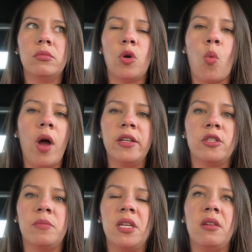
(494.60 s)
wanted
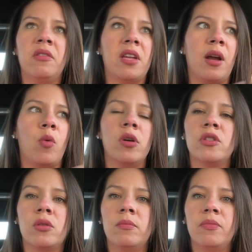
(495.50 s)
to be and that I
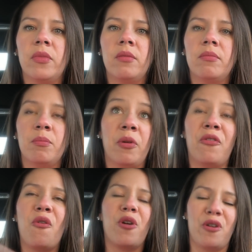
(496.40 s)
was
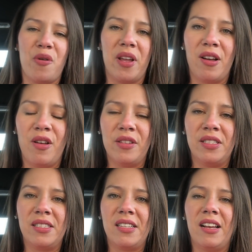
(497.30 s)
before knowing all
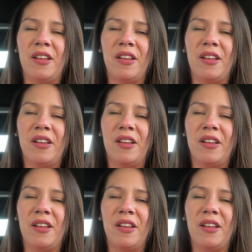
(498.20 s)
this